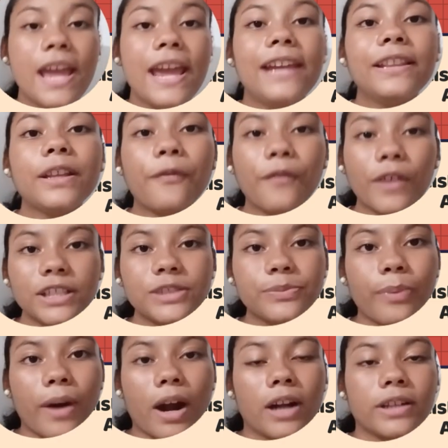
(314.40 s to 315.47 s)
In the
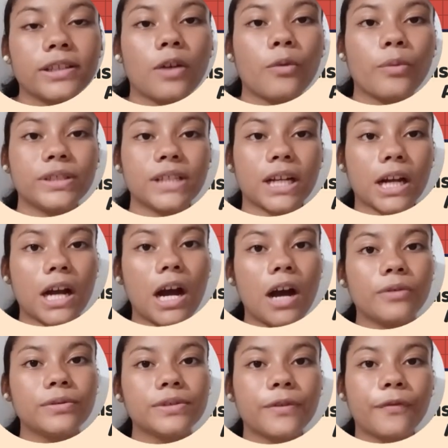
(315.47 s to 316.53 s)
first part, which accounts